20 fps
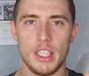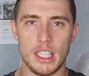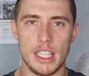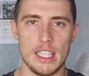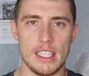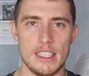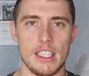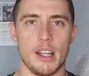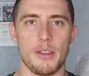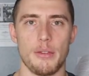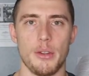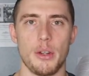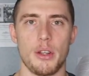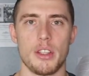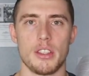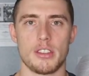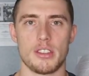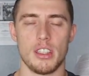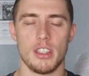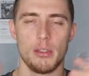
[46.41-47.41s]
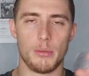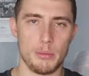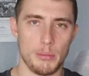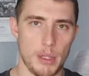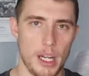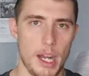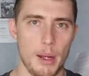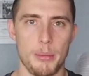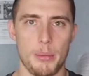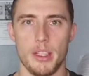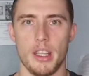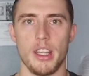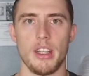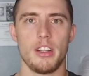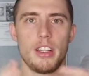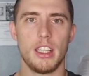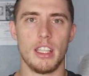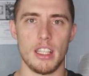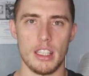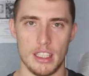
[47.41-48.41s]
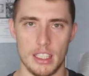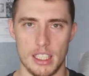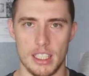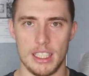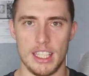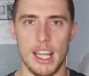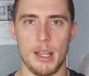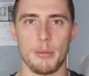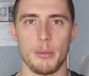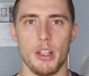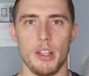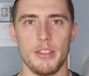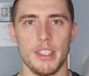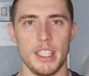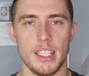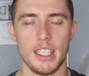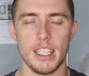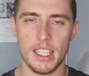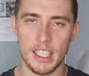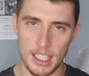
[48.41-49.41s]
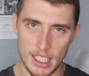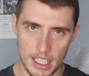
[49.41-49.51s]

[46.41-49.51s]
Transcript: He's not focused on the popularity and the glamour of it.